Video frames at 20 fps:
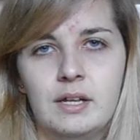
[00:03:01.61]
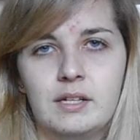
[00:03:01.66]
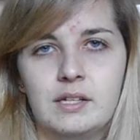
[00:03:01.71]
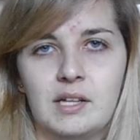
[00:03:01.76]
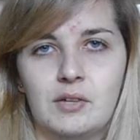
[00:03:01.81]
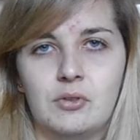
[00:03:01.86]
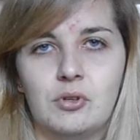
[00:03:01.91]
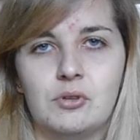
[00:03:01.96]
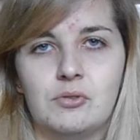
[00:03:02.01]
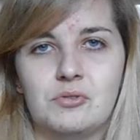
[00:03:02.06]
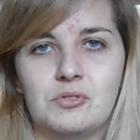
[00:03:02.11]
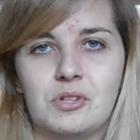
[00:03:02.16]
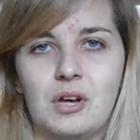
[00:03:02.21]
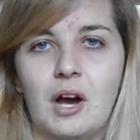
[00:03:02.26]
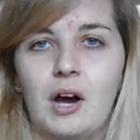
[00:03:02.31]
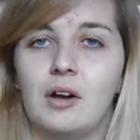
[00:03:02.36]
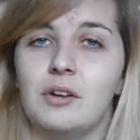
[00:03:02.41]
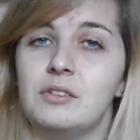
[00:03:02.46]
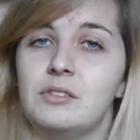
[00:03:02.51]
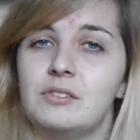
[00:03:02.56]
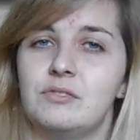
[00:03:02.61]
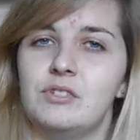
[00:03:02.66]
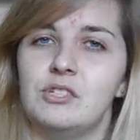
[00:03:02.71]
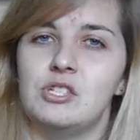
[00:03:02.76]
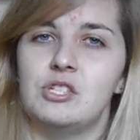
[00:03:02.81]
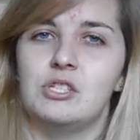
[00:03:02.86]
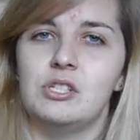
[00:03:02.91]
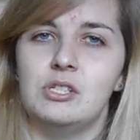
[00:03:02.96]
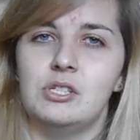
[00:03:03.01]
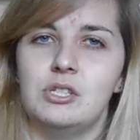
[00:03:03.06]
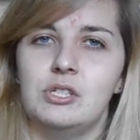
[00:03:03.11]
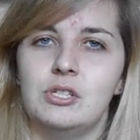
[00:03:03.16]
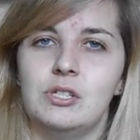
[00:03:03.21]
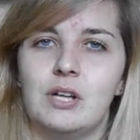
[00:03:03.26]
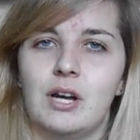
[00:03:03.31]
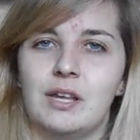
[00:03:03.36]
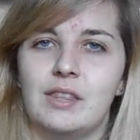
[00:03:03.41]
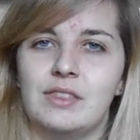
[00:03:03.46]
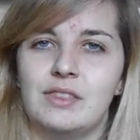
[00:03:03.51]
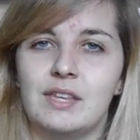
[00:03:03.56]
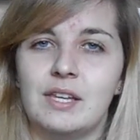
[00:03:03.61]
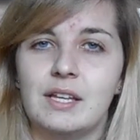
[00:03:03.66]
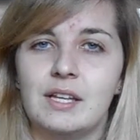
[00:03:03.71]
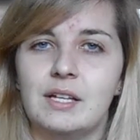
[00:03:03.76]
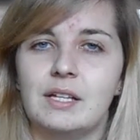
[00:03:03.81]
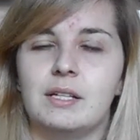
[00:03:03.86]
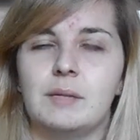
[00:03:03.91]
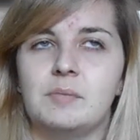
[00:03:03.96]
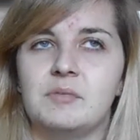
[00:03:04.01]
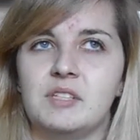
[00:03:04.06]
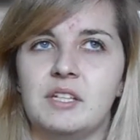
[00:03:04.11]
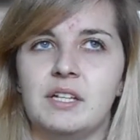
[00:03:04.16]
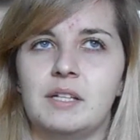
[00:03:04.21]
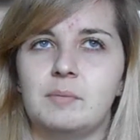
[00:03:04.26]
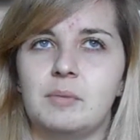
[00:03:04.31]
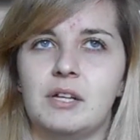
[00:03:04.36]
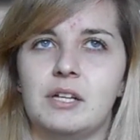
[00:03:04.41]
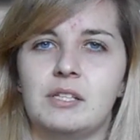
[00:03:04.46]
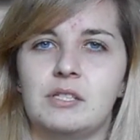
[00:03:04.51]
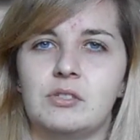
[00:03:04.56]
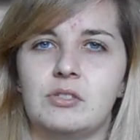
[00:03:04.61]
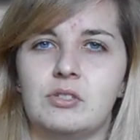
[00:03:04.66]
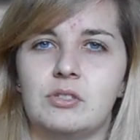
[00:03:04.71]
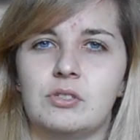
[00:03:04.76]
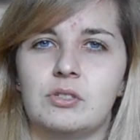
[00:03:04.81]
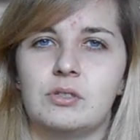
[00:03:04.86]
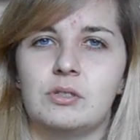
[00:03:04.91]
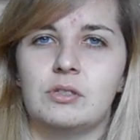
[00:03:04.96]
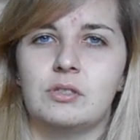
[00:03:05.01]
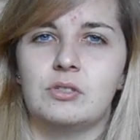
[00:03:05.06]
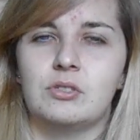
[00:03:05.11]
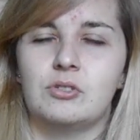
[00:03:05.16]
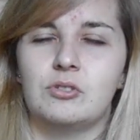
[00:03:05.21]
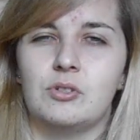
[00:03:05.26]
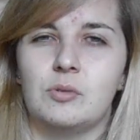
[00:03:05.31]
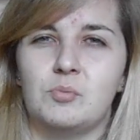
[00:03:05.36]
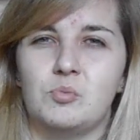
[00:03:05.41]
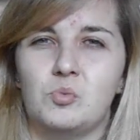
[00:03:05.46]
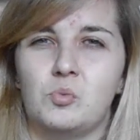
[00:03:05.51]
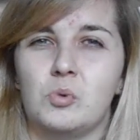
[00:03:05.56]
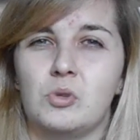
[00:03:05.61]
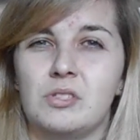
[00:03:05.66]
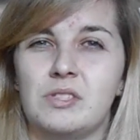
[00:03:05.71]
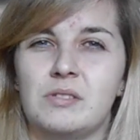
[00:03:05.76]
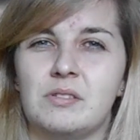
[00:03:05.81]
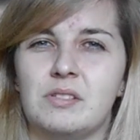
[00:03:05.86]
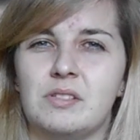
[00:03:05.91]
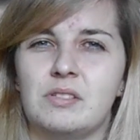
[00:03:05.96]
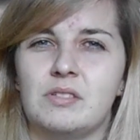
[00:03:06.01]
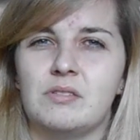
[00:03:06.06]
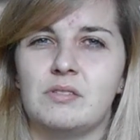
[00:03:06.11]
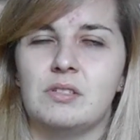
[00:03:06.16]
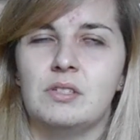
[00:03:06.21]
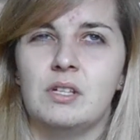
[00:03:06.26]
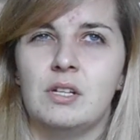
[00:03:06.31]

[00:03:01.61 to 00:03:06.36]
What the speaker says: Now those aren't featured in here. I think an updated play script was